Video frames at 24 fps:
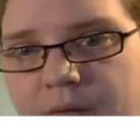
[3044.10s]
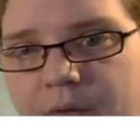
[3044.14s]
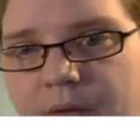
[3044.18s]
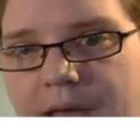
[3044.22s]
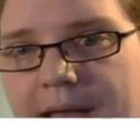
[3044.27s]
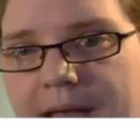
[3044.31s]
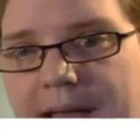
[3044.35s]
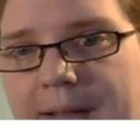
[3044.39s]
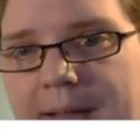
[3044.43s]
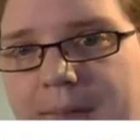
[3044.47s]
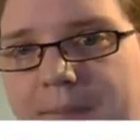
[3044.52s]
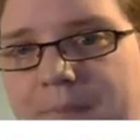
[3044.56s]

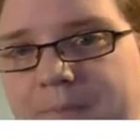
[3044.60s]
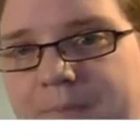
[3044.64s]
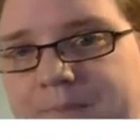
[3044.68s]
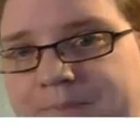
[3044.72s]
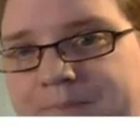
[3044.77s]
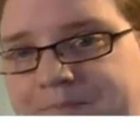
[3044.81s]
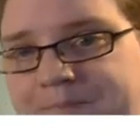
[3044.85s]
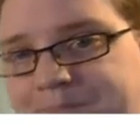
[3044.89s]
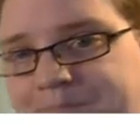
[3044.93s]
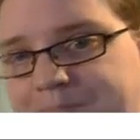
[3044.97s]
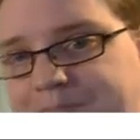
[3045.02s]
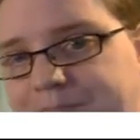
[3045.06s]
Okay?
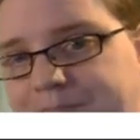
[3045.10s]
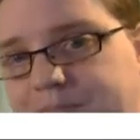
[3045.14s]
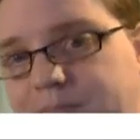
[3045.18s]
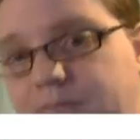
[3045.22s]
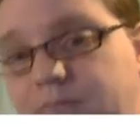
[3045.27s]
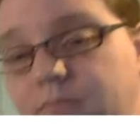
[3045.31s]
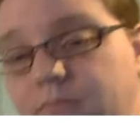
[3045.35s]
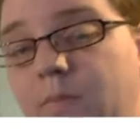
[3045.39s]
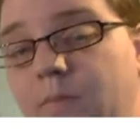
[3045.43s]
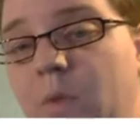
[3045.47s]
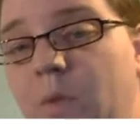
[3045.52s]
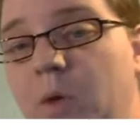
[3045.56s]

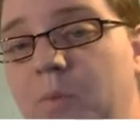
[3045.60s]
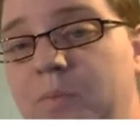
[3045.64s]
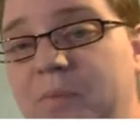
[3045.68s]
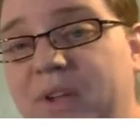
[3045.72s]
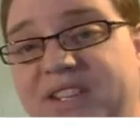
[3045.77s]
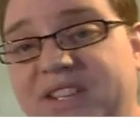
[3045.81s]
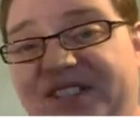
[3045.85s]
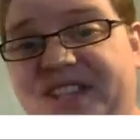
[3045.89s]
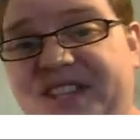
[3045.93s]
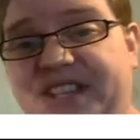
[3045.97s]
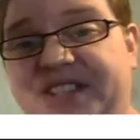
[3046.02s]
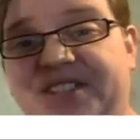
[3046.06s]

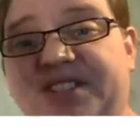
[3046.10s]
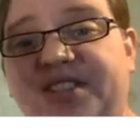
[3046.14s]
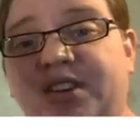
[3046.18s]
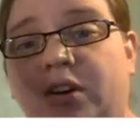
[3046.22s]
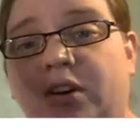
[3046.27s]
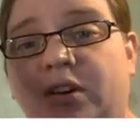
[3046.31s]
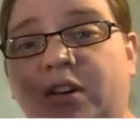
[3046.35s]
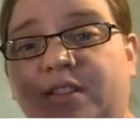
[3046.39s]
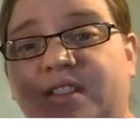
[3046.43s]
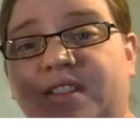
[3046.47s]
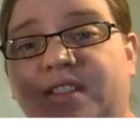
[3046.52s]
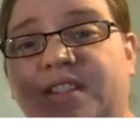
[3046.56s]
Because they
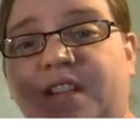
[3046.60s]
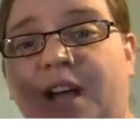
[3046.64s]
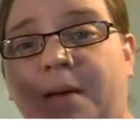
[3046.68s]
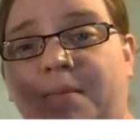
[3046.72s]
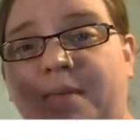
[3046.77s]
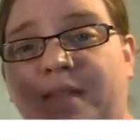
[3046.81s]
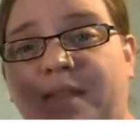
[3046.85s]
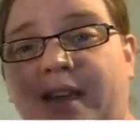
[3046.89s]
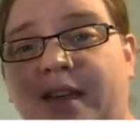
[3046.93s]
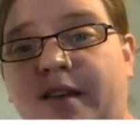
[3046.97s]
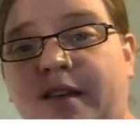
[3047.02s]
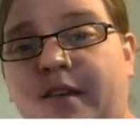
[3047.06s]
start at the top
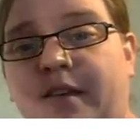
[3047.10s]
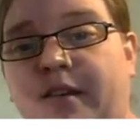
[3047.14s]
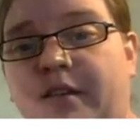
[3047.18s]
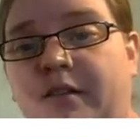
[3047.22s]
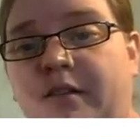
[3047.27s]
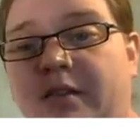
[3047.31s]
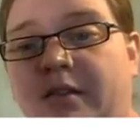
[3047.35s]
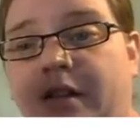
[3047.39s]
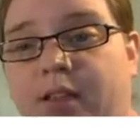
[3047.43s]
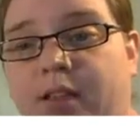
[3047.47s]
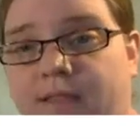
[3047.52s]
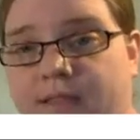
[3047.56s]
of the hill
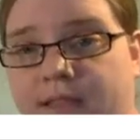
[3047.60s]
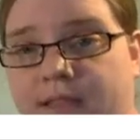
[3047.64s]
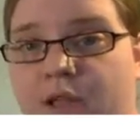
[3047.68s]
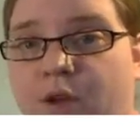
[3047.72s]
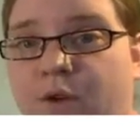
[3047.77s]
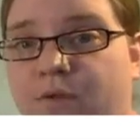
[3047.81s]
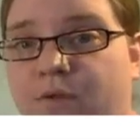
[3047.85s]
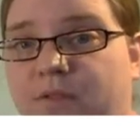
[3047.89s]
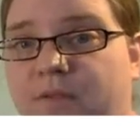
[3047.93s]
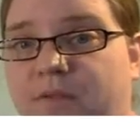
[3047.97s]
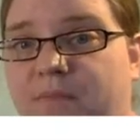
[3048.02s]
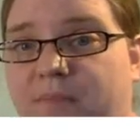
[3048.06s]
and they
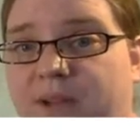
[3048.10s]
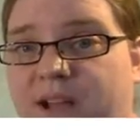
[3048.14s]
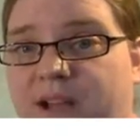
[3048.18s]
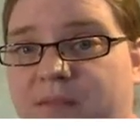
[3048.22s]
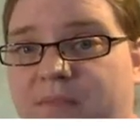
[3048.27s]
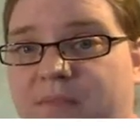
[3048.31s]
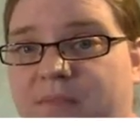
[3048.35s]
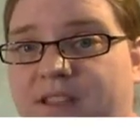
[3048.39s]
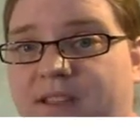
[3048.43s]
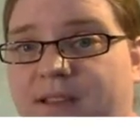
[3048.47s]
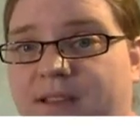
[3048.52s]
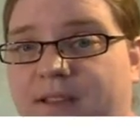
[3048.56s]
go to the bottom
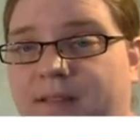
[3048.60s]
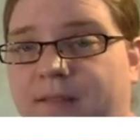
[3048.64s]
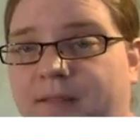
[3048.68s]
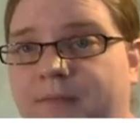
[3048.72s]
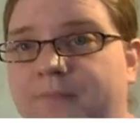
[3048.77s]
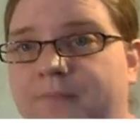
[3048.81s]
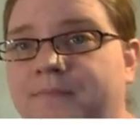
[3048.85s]
of the hill.